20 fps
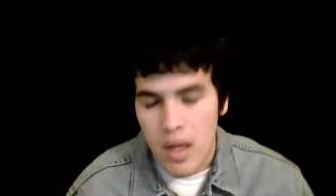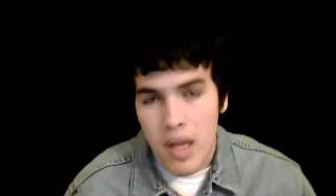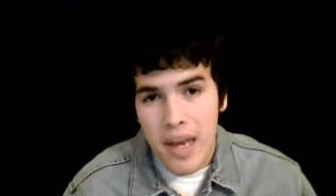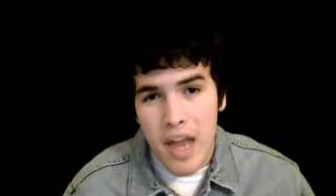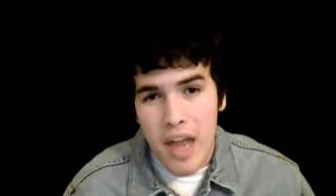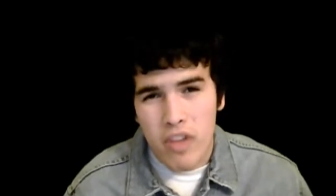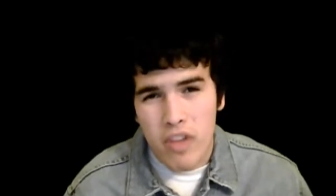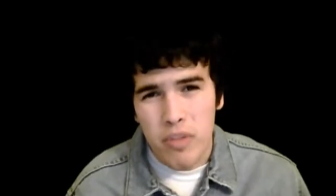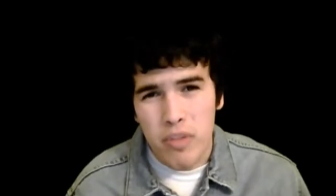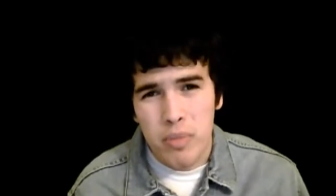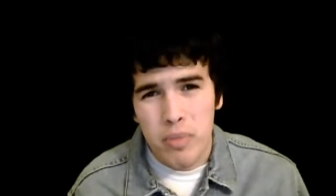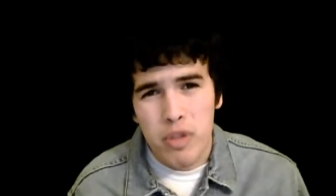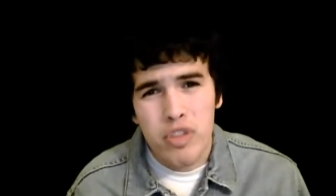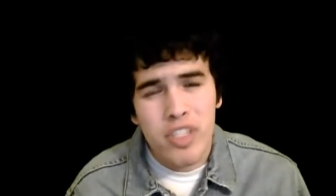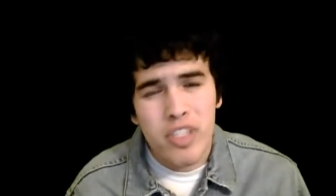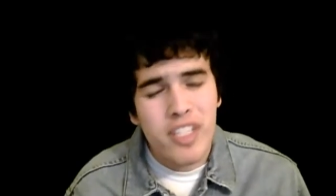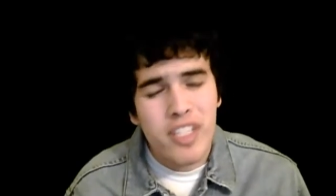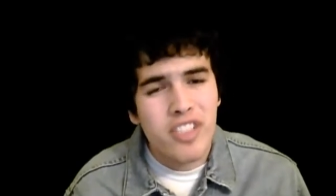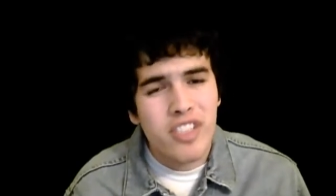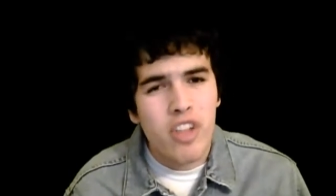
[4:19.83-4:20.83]
Now the
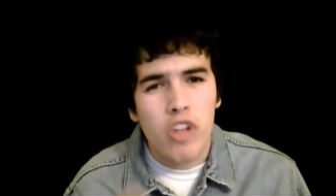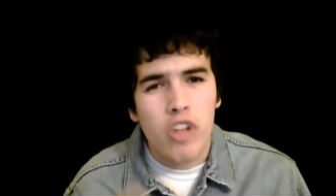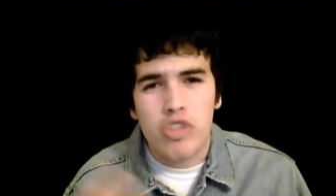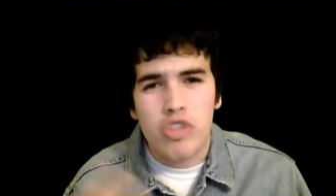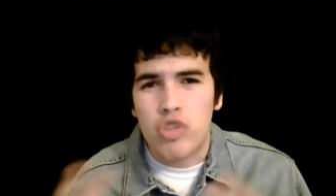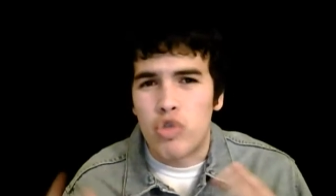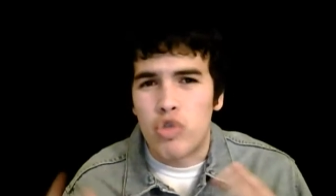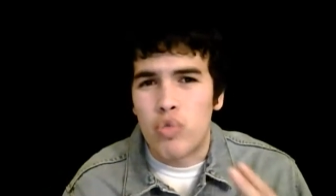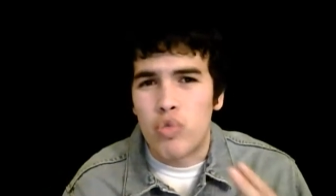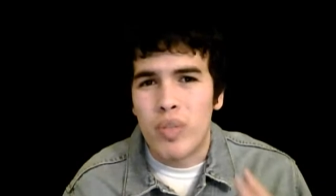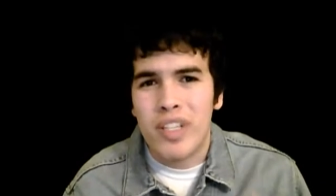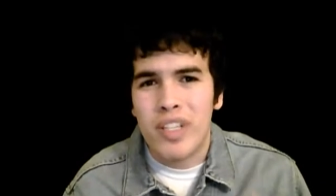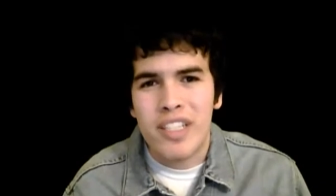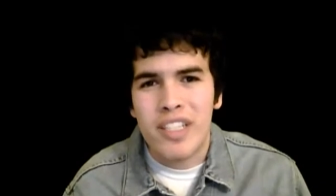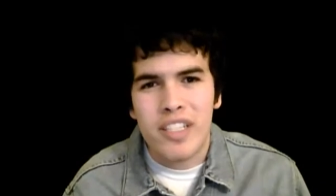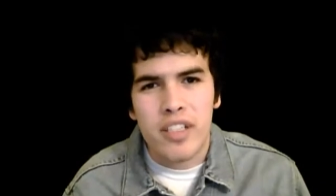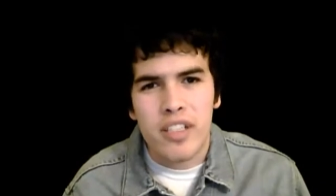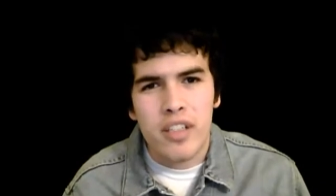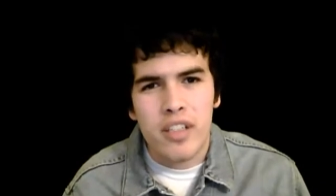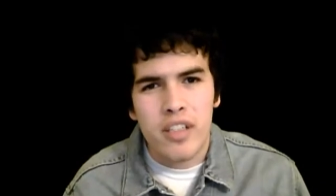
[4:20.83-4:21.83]
music is also
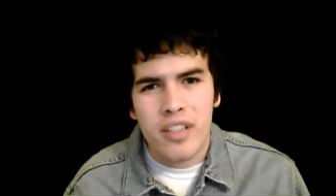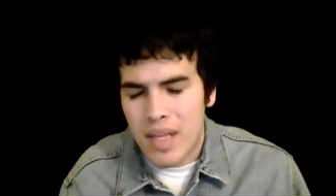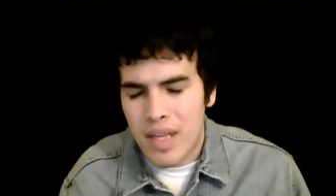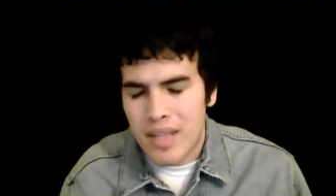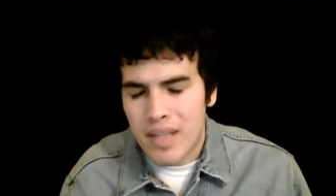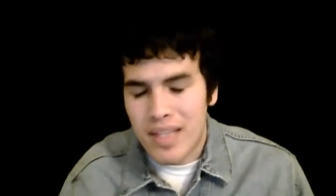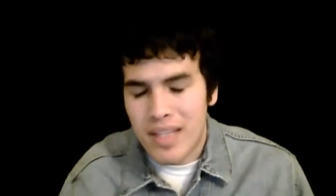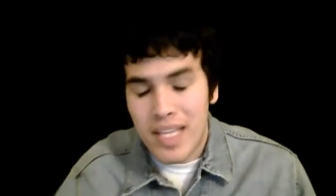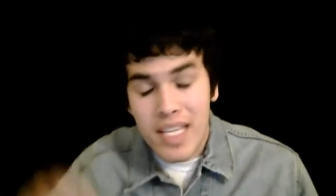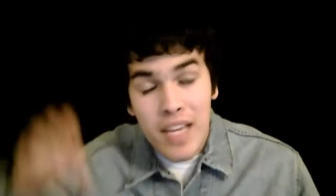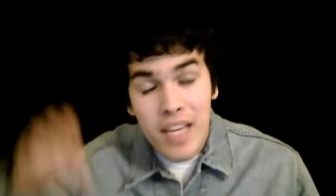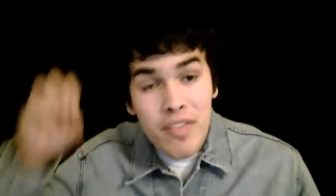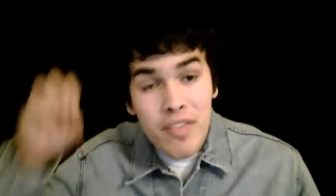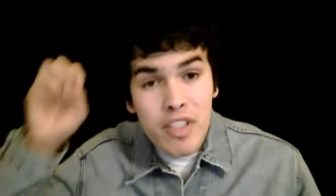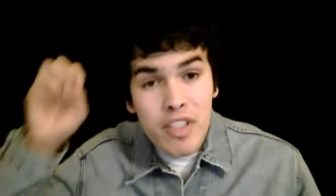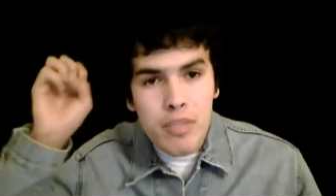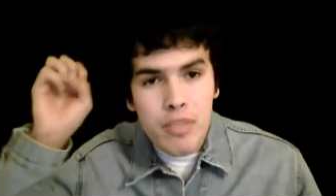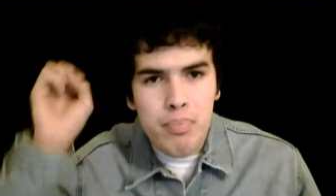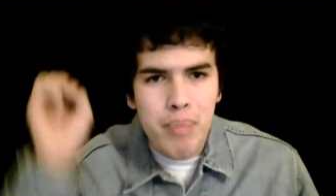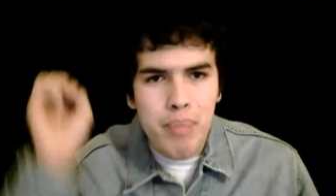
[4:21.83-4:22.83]
really good. They give
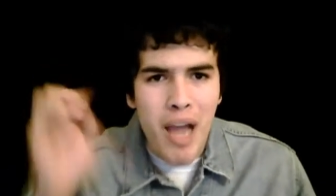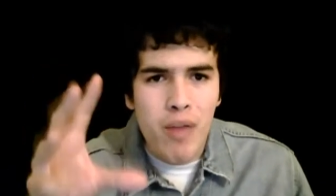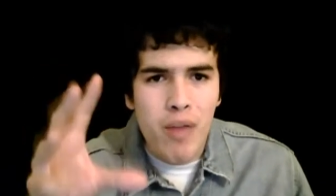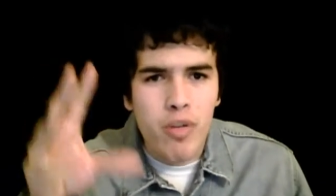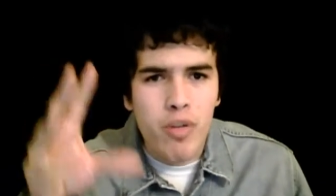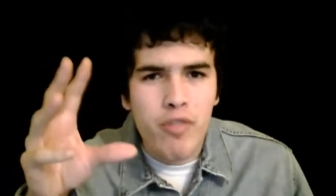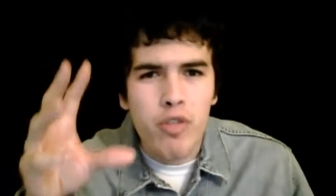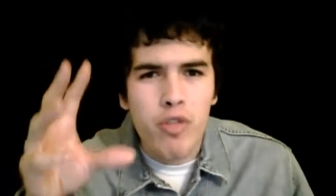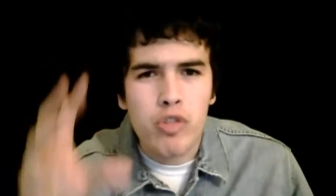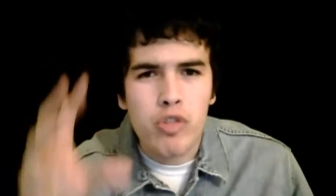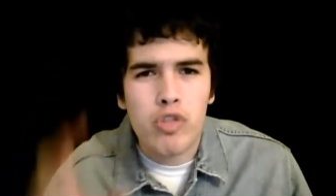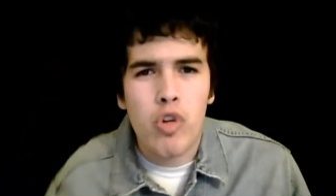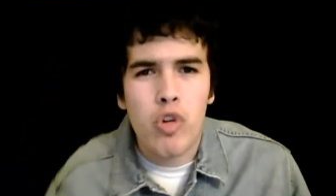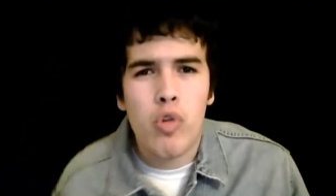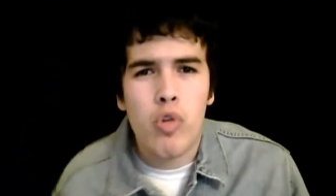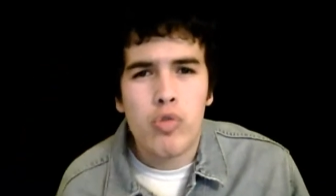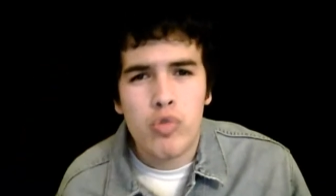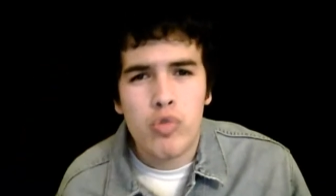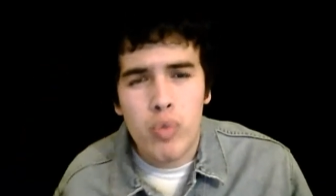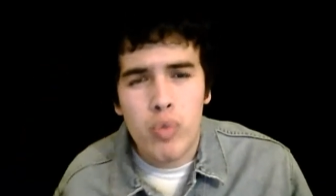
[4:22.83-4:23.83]
these powerful
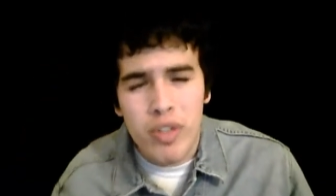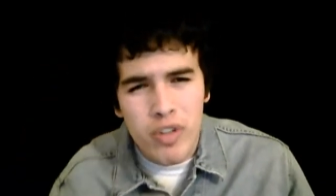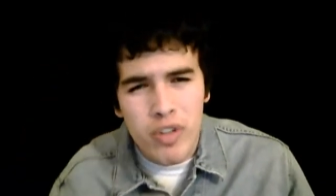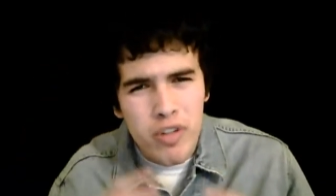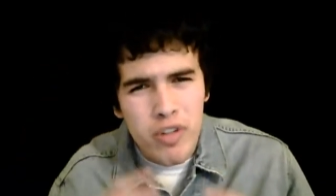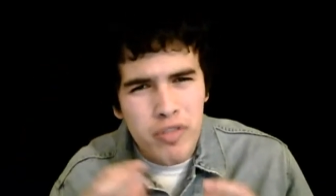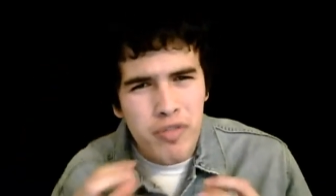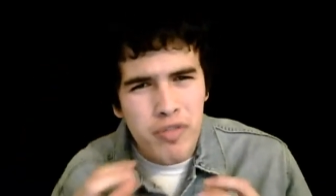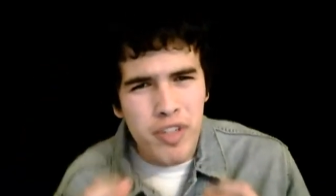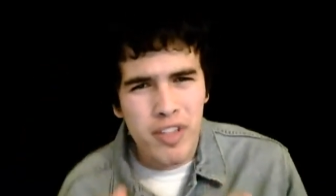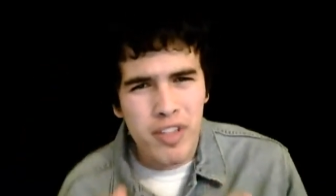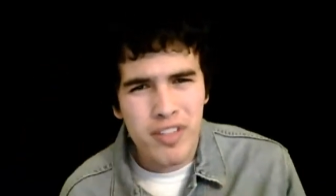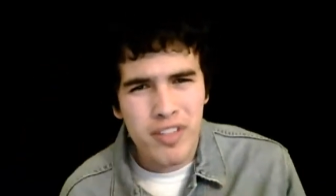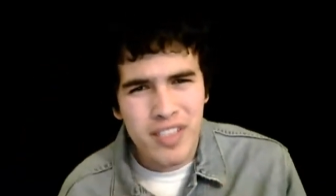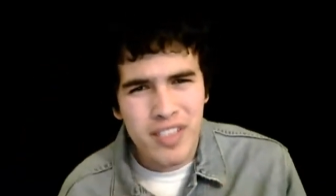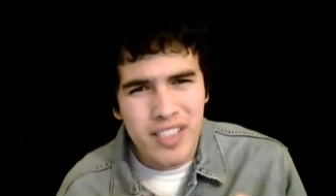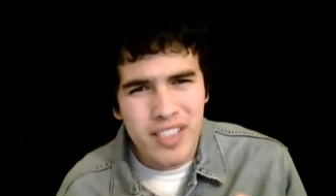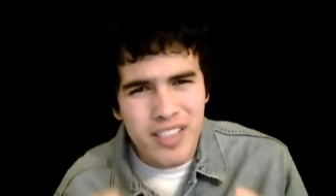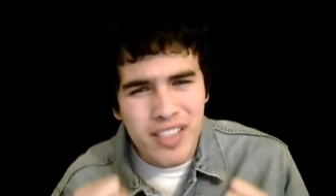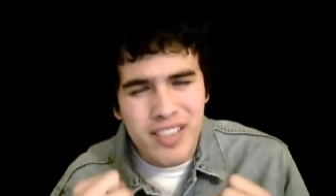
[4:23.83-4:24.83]
tones where you're feeling
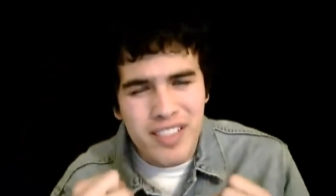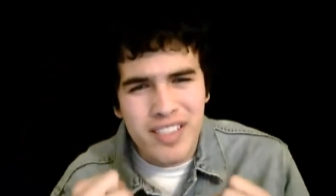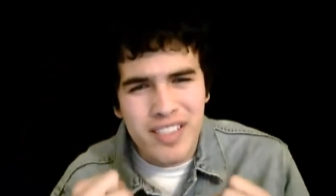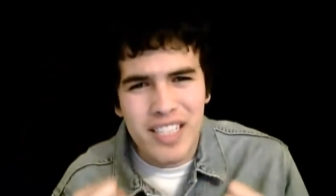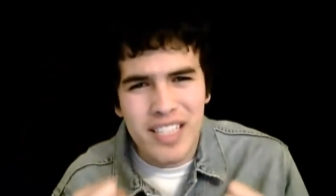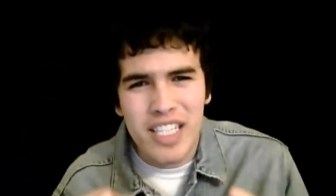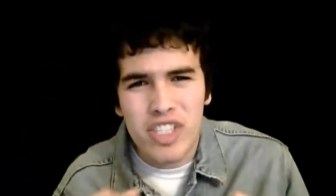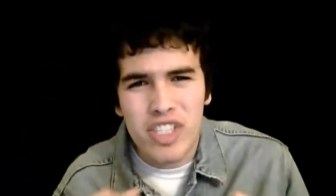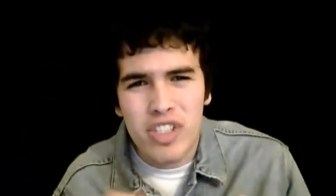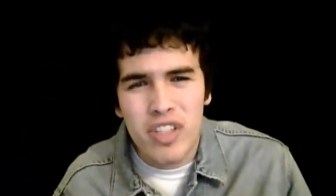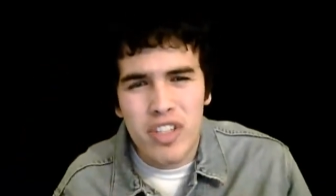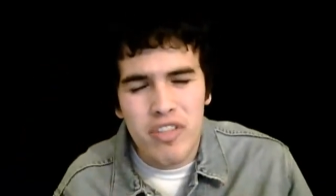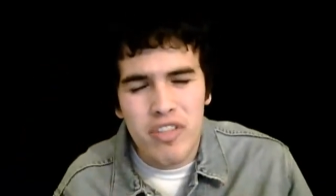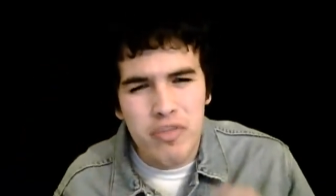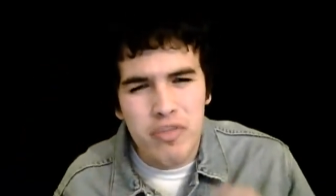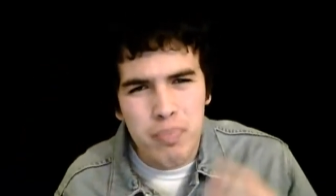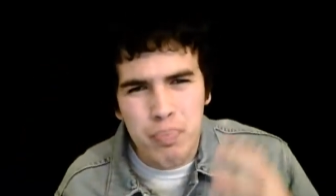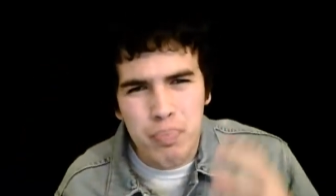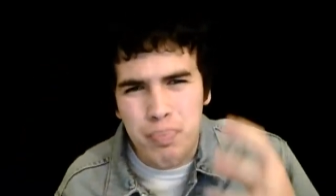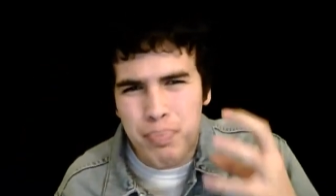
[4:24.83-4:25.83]
this sensation of
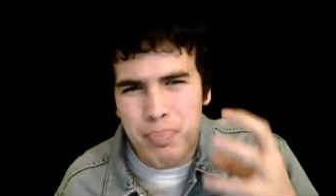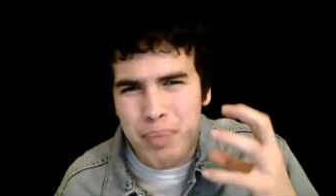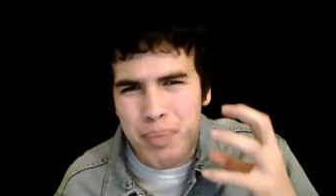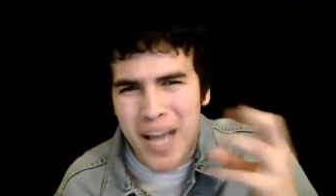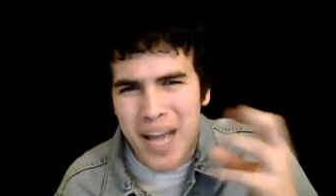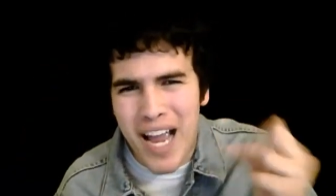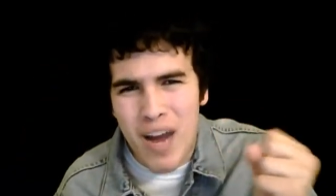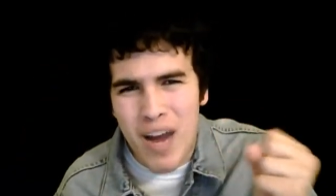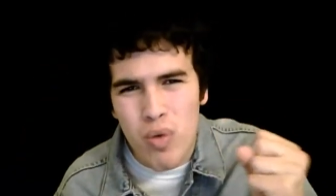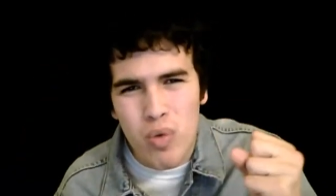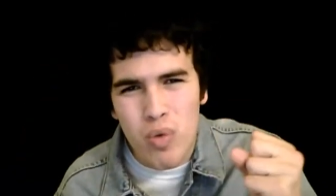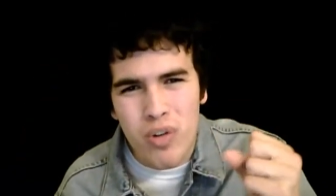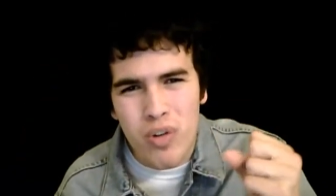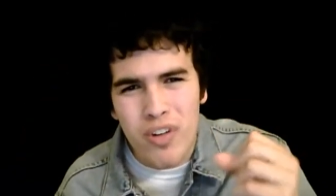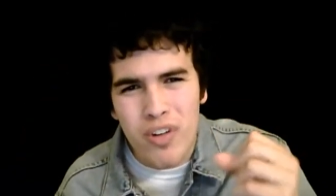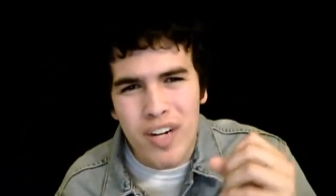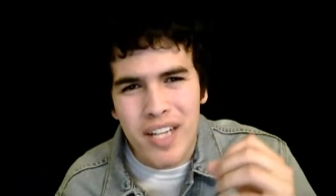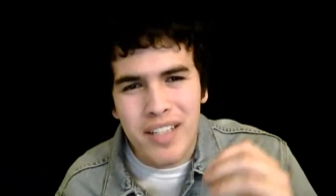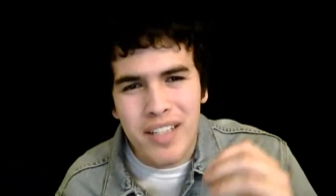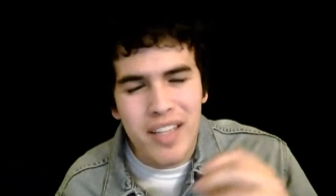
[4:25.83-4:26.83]

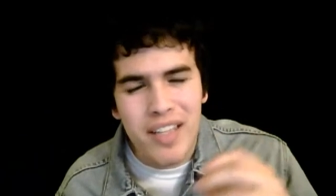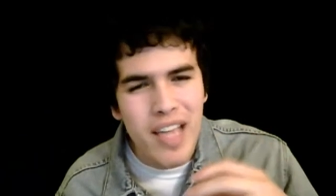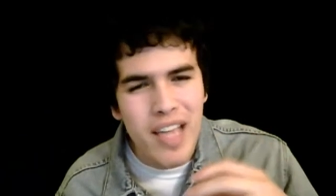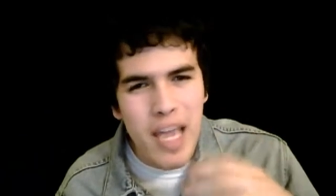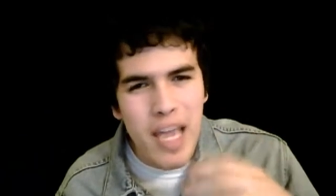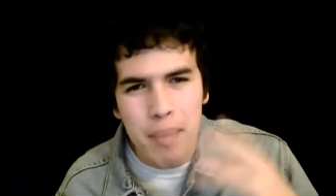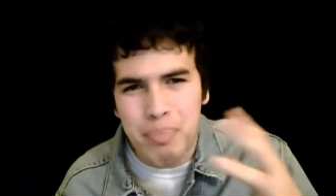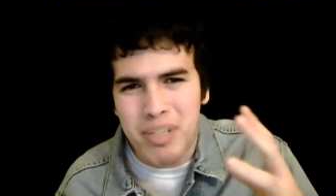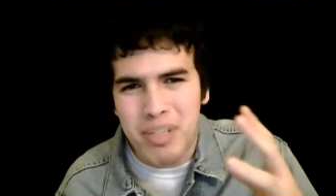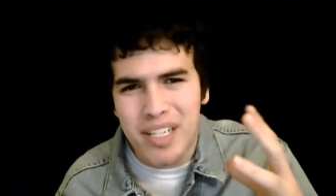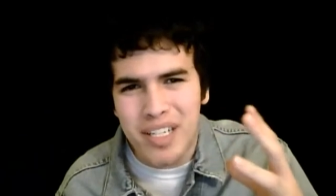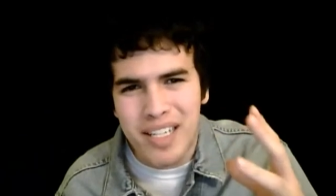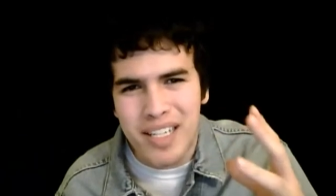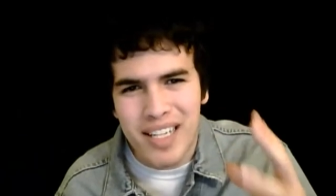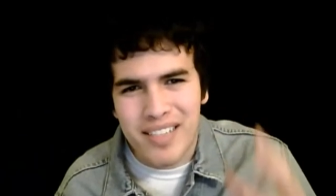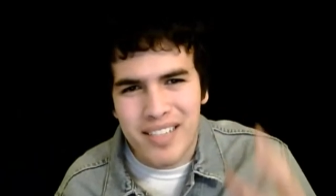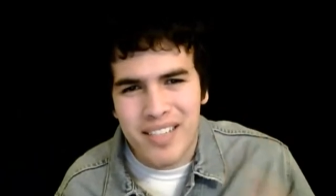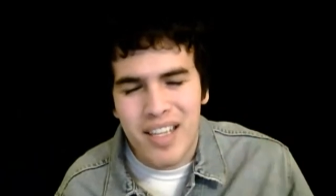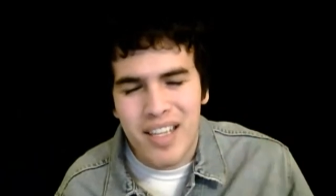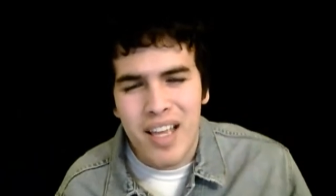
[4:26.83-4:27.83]
power and
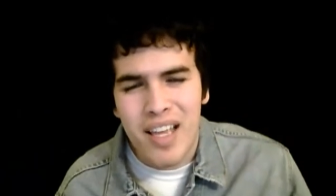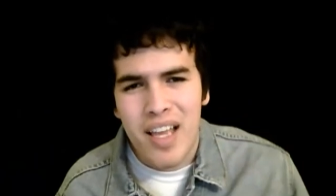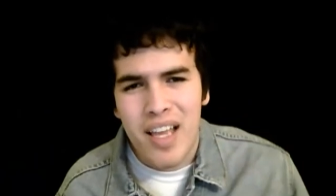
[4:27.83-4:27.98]
epicness.